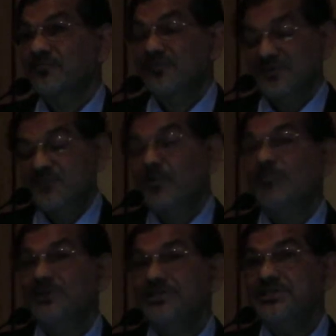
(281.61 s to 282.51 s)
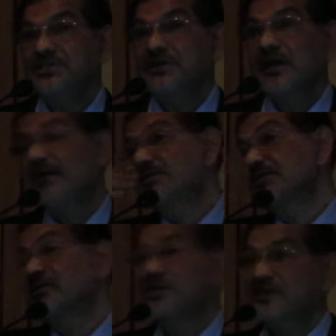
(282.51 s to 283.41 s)
This is published and
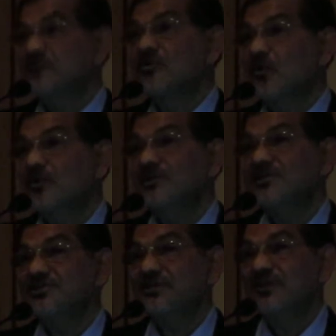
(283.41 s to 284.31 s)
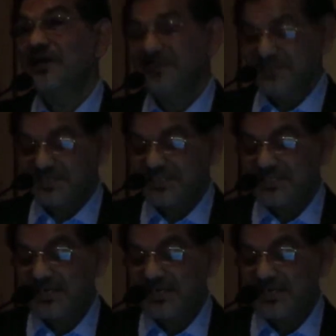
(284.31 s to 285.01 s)
circulated to all these journal editors,